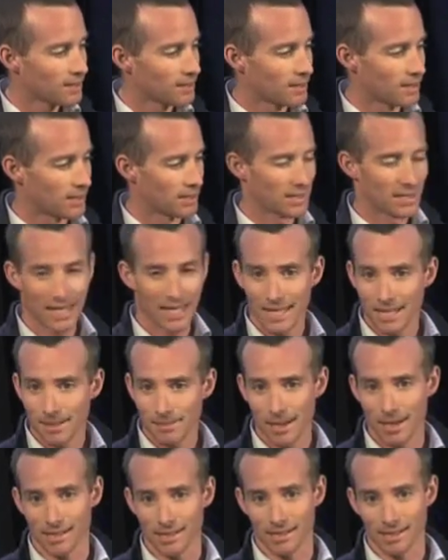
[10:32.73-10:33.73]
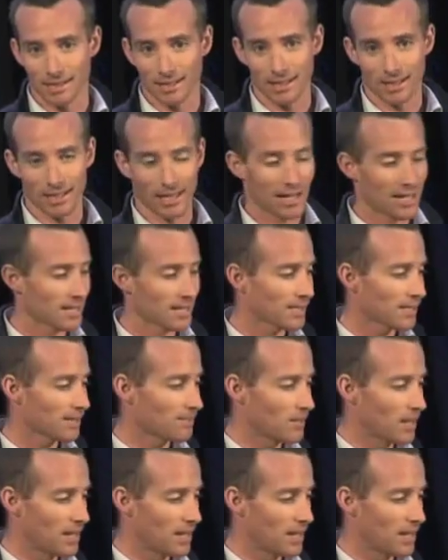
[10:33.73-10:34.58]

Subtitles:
The team has to kick ass,